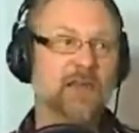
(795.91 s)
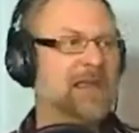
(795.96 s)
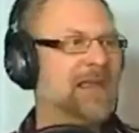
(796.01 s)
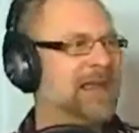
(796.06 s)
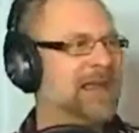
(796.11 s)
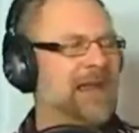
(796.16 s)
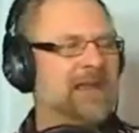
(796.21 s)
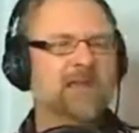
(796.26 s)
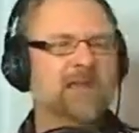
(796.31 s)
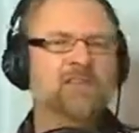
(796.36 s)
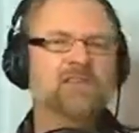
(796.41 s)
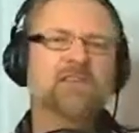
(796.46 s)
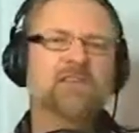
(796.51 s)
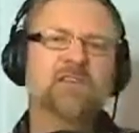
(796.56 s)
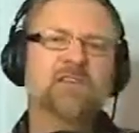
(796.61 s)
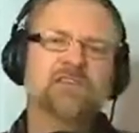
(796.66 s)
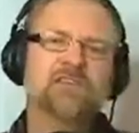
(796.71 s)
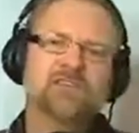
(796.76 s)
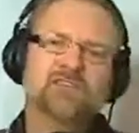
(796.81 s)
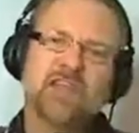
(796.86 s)
And it's the
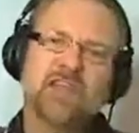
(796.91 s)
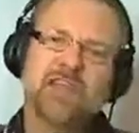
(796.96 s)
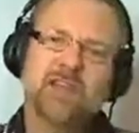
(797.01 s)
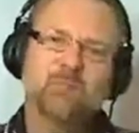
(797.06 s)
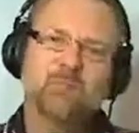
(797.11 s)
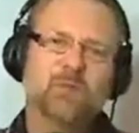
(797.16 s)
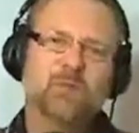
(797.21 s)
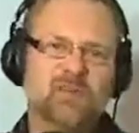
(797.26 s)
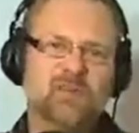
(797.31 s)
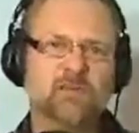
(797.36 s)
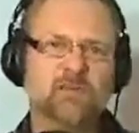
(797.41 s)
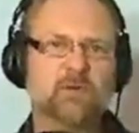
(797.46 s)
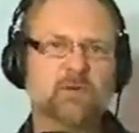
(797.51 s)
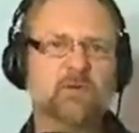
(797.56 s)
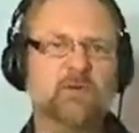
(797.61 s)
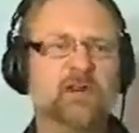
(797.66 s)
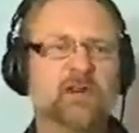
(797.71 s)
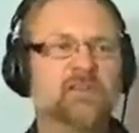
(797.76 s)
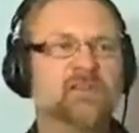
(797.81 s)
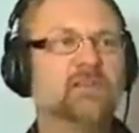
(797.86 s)
same principle
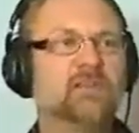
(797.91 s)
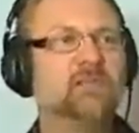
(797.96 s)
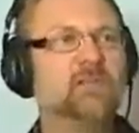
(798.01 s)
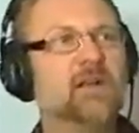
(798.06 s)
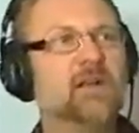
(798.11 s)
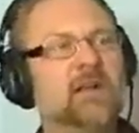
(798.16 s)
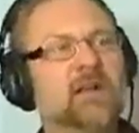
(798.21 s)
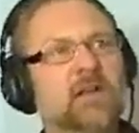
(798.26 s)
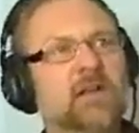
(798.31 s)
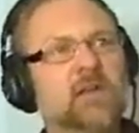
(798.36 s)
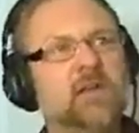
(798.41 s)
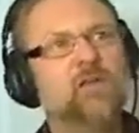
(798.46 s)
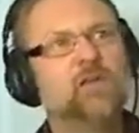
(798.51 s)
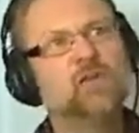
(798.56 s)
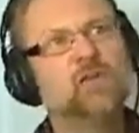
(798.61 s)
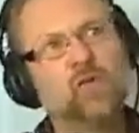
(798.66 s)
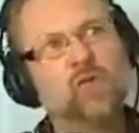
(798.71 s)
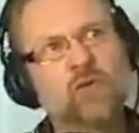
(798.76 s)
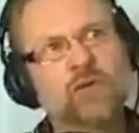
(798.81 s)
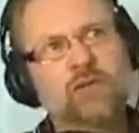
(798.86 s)
as if,
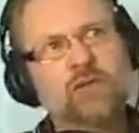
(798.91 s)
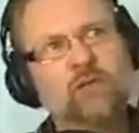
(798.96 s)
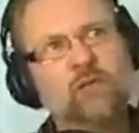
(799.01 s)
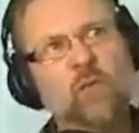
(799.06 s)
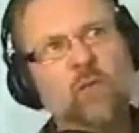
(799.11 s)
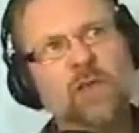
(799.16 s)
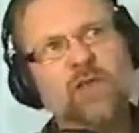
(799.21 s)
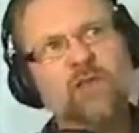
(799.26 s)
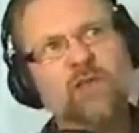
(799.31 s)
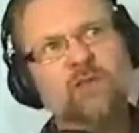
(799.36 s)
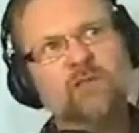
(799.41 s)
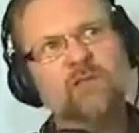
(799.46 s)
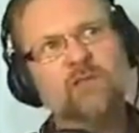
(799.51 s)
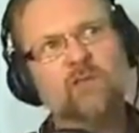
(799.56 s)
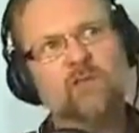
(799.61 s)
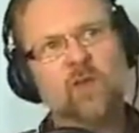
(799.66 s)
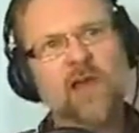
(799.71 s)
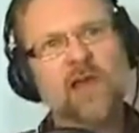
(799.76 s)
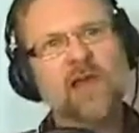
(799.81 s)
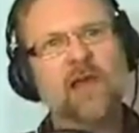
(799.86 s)
when you've
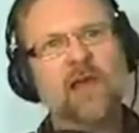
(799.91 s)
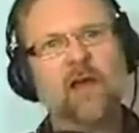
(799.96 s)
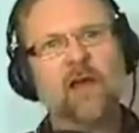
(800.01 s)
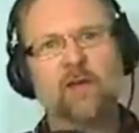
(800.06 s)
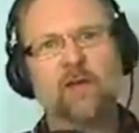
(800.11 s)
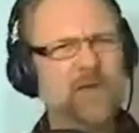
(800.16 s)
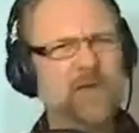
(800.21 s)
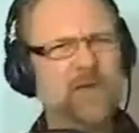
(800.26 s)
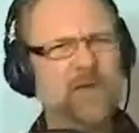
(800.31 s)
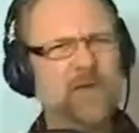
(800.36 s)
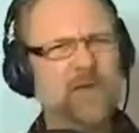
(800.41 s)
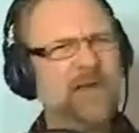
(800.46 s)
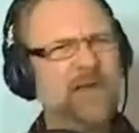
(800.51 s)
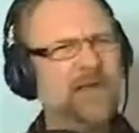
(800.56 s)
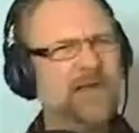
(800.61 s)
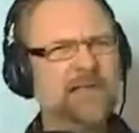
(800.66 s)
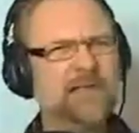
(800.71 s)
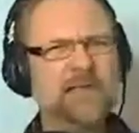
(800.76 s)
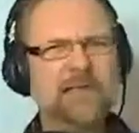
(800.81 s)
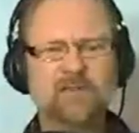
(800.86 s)
read a
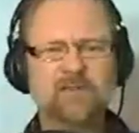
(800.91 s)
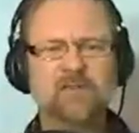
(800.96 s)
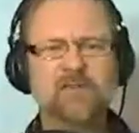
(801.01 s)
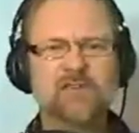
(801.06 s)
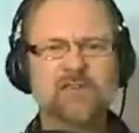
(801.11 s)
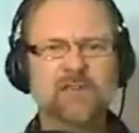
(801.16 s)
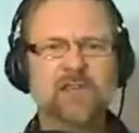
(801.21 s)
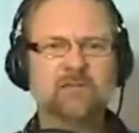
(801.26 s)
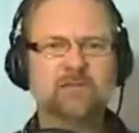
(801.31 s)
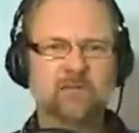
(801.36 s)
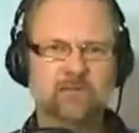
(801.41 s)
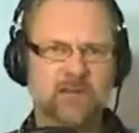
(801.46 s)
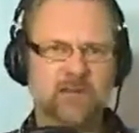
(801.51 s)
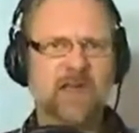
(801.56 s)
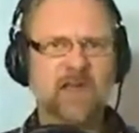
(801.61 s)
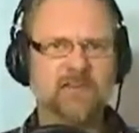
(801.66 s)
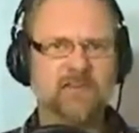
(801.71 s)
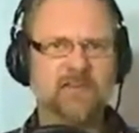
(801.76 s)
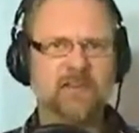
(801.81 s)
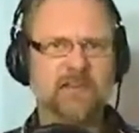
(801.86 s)
really interesting and
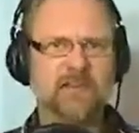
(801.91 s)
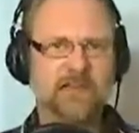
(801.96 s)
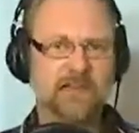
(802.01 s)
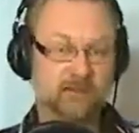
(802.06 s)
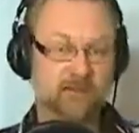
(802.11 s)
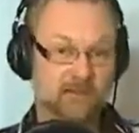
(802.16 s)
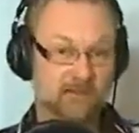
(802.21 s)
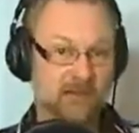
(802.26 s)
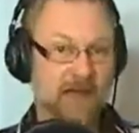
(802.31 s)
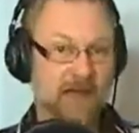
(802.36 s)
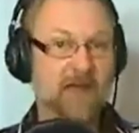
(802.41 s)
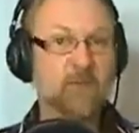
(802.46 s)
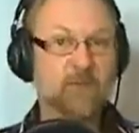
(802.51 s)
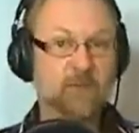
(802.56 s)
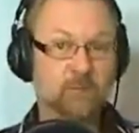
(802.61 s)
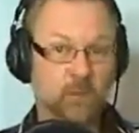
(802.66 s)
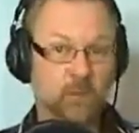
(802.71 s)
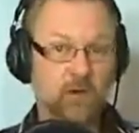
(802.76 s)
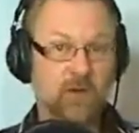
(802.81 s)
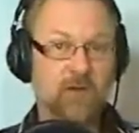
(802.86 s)
fascinating and vibrant
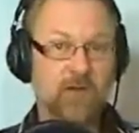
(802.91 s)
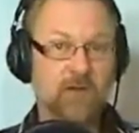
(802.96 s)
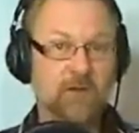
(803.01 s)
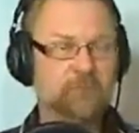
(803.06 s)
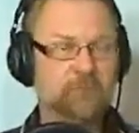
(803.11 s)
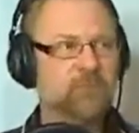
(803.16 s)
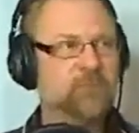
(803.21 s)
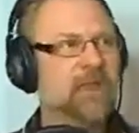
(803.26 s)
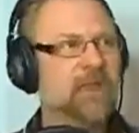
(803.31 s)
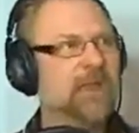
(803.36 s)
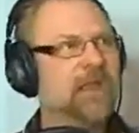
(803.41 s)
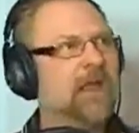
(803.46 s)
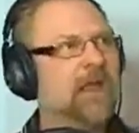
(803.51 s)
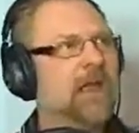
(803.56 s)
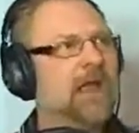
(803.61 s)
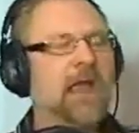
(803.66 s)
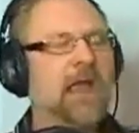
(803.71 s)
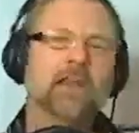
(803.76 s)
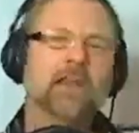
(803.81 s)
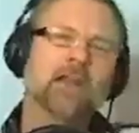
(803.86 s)
book,
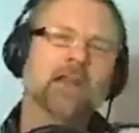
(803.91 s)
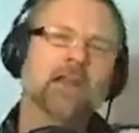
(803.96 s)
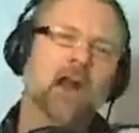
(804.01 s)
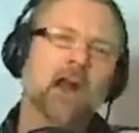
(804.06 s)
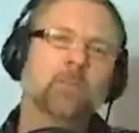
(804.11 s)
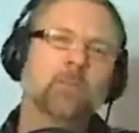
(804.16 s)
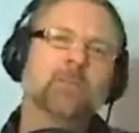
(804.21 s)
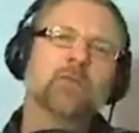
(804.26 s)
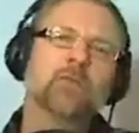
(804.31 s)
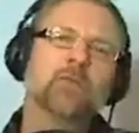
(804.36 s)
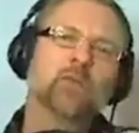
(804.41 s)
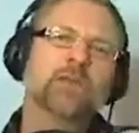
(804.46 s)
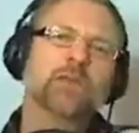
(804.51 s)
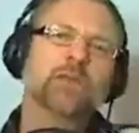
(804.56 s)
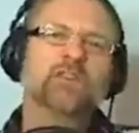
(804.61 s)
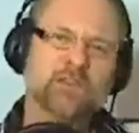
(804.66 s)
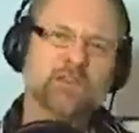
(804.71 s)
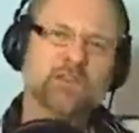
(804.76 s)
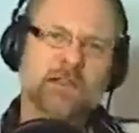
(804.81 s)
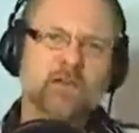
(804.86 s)
and a couple of weeks
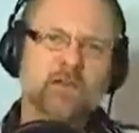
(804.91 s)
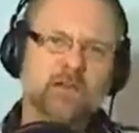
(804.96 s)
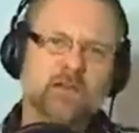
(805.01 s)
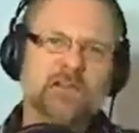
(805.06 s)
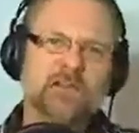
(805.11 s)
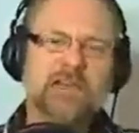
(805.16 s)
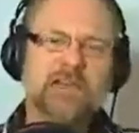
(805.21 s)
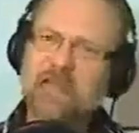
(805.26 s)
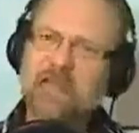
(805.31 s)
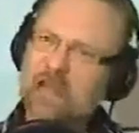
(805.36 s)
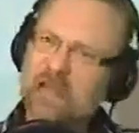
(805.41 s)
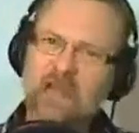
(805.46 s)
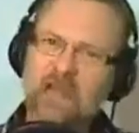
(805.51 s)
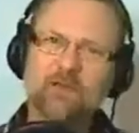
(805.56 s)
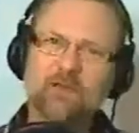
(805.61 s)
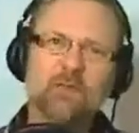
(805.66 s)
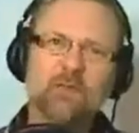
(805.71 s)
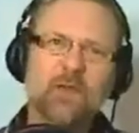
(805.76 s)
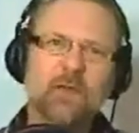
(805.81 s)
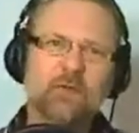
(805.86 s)
later, you can't
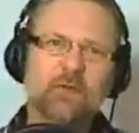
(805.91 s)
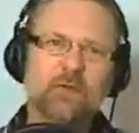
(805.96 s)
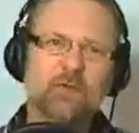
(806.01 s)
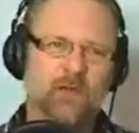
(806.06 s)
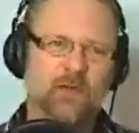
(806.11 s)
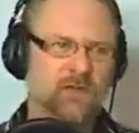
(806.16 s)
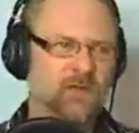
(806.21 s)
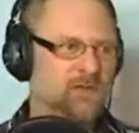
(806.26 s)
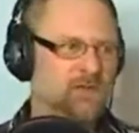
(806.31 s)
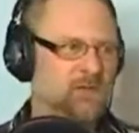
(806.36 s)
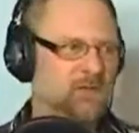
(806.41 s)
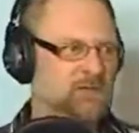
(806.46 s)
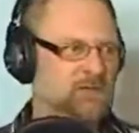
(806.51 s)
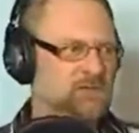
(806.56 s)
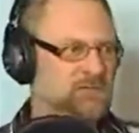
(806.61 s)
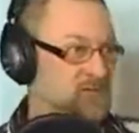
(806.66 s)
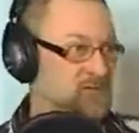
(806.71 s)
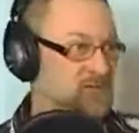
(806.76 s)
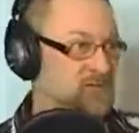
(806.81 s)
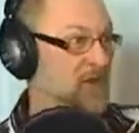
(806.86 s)
remember whether you
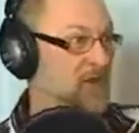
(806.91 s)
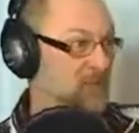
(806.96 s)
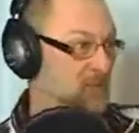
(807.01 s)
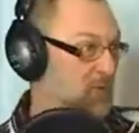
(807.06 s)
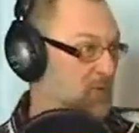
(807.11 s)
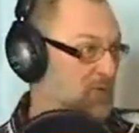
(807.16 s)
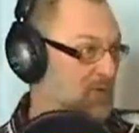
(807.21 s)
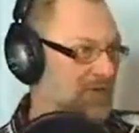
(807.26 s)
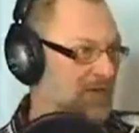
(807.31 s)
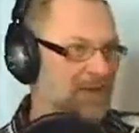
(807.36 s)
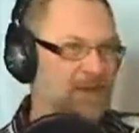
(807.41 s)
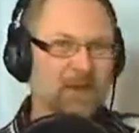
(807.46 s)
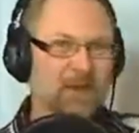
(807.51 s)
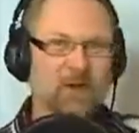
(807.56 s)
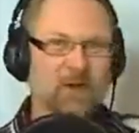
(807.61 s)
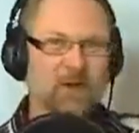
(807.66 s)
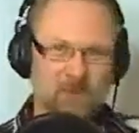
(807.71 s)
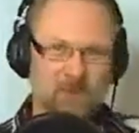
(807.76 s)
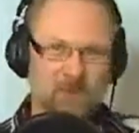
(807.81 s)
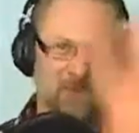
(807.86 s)
saw the movie
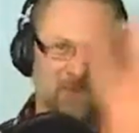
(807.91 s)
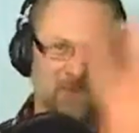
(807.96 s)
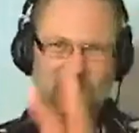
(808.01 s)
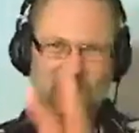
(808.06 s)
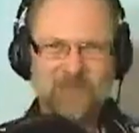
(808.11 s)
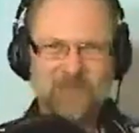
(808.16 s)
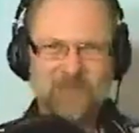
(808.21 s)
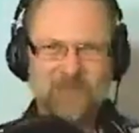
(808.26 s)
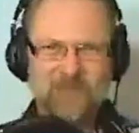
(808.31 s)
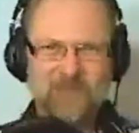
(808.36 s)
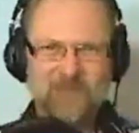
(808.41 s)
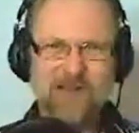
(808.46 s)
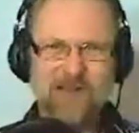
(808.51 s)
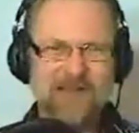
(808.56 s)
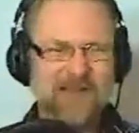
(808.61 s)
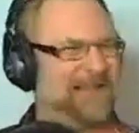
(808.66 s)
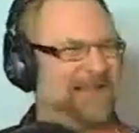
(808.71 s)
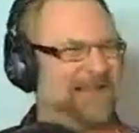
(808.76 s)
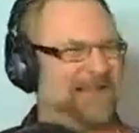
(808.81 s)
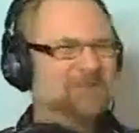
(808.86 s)
or read the book,
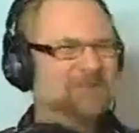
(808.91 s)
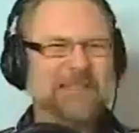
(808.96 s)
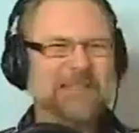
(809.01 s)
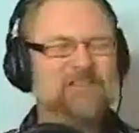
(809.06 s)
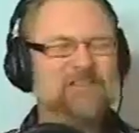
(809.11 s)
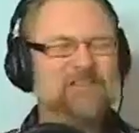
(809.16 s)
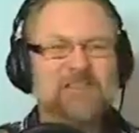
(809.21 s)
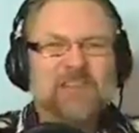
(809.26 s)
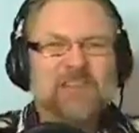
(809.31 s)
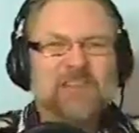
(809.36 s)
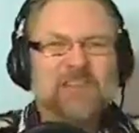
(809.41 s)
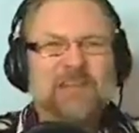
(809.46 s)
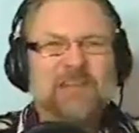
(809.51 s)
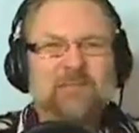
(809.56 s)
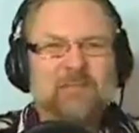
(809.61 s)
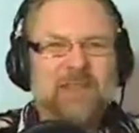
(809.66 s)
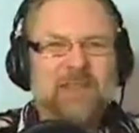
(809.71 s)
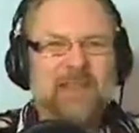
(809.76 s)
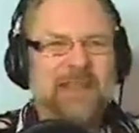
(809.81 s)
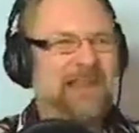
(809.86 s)
it's the same
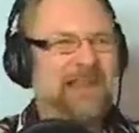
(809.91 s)
thing.